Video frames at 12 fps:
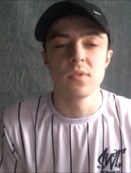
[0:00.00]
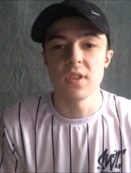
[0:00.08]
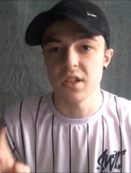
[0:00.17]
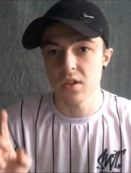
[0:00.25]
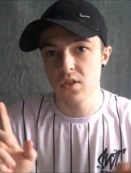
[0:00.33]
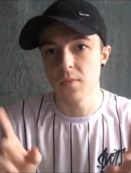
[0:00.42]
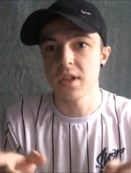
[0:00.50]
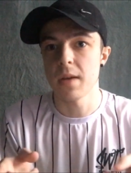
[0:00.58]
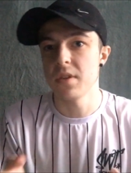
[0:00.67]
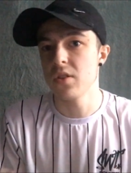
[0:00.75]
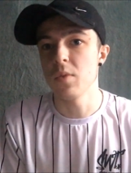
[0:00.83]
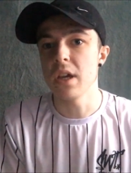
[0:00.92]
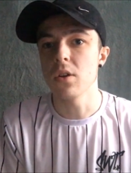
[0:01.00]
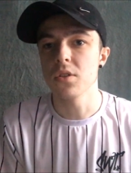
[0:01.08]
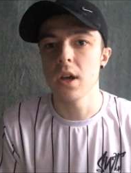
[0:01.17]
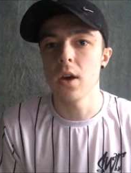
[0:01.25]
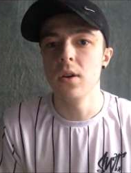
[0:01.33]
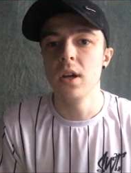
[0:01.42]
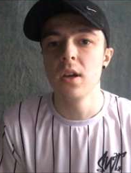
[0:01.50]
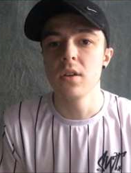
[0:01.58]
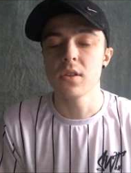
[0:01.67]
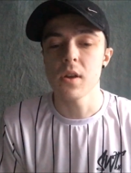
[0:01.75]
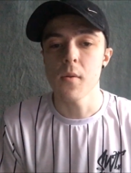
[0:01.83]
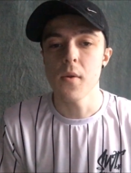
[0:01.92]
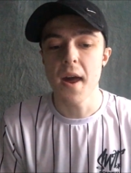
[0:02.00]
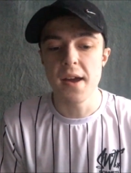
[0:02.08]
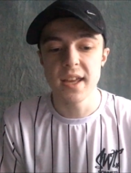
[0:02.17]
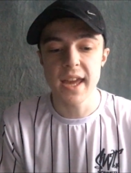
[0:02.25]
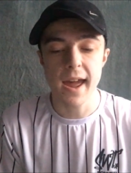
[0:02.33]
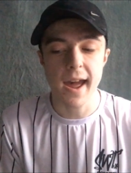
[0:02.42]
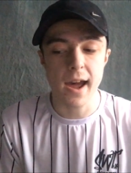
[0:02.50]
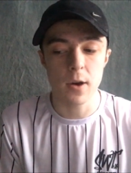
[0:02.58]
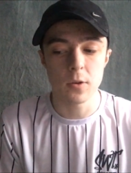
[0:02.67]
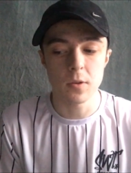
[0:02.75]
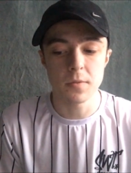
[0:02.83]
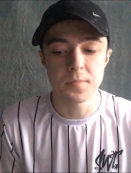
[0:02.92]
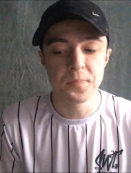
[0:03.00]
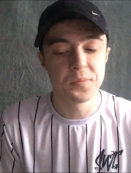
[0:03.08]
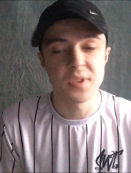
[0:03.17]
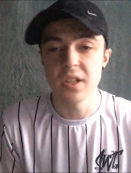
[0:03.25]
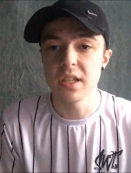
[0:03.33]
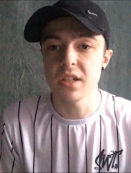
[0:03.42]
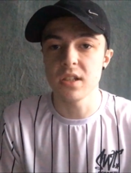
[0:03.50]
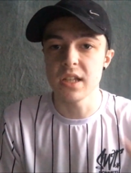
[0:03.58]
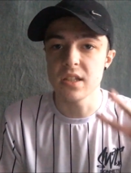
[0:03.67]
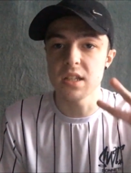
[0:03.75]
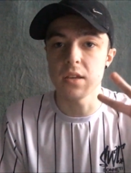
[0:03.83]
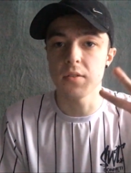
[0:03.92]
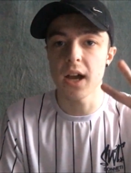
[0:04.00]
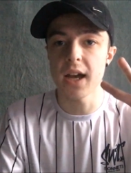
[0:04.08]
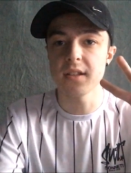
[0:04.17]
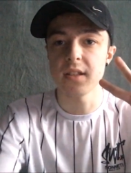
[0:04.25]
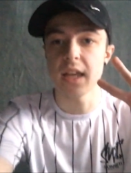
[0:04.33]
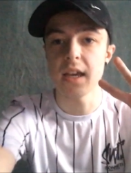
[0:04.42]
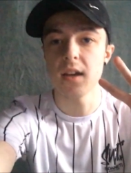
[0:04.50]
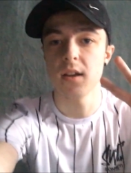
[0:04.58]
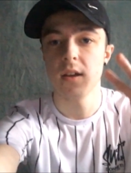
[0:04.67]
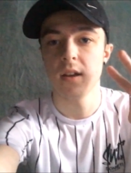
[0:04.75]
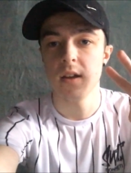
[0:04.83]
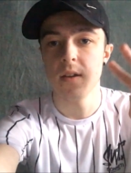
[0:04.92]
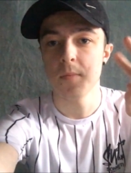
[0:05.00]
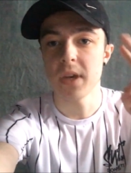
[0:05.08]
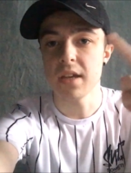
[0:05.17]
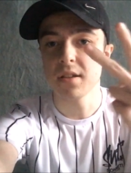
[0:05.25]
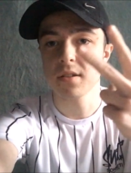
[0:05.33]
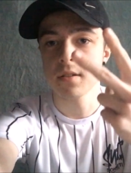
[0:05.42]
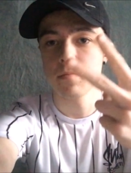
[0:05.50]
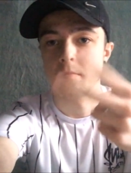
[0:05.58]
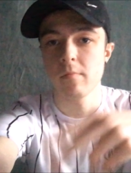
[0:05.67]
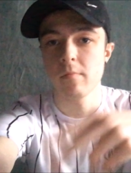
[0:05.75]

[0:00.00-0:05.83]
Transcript: this sometime this week or so. So yeah, I will literally see you guys later. Peace.